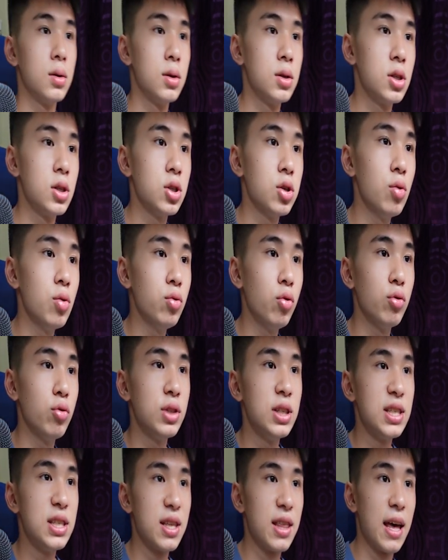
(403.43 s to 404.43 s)
So
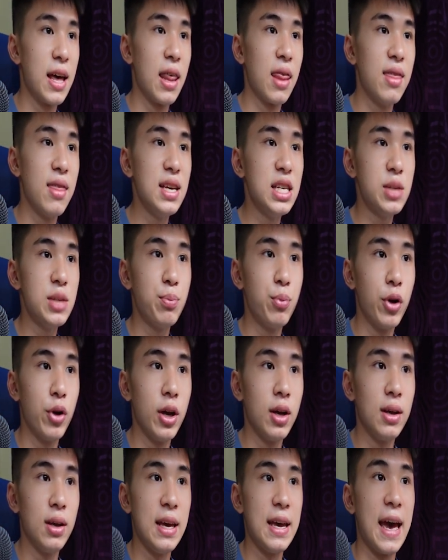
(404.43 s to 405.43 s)
notice that this
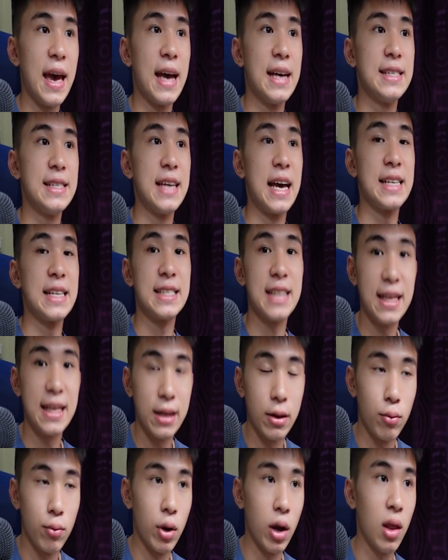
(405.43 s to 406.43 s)
spring, it has
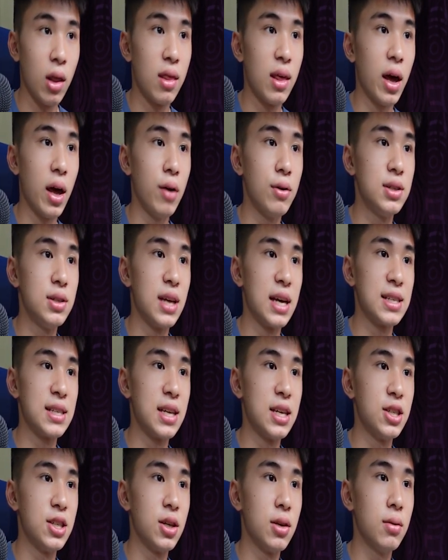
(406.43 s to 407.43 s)
extended, right? There is
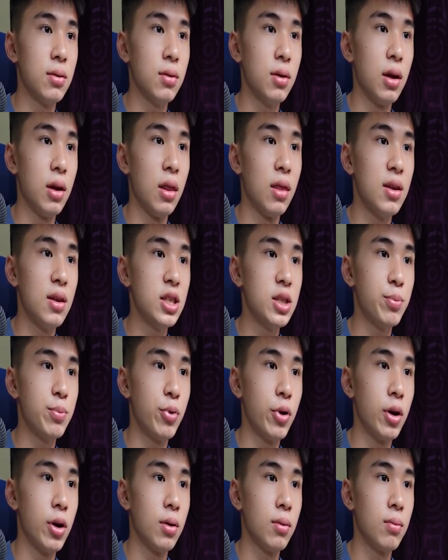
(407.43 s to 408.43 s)
extension in this
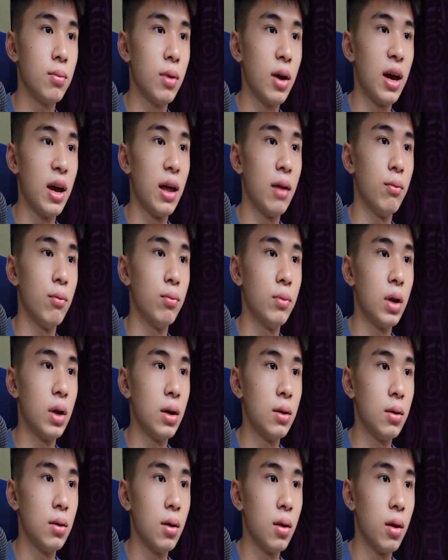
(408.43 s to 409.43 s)
spring, and
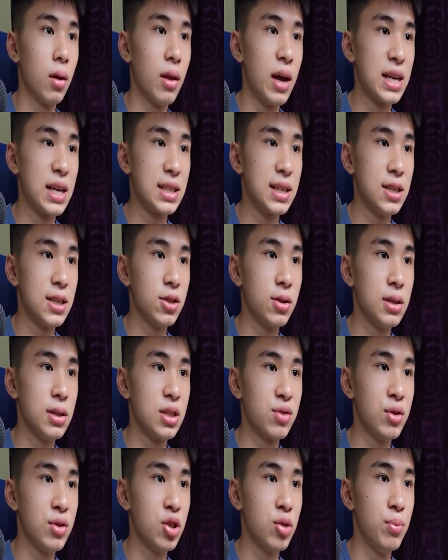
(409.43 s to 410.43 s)
the extension is
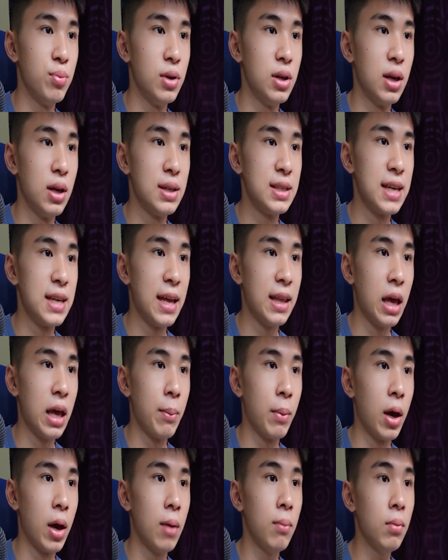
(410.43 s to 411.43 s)
going to be 10
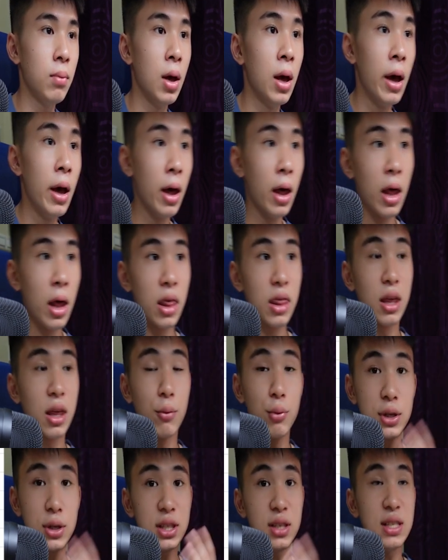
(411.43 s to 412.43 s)
mm. The
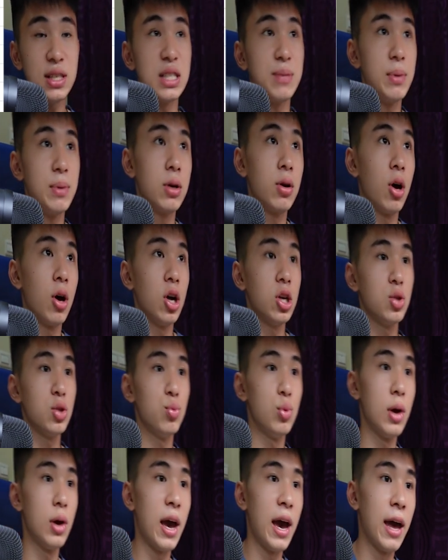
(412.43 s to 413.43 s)
reason is because
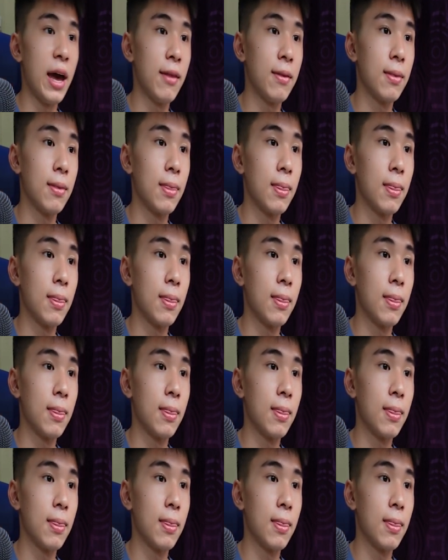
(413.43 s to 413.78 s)
we add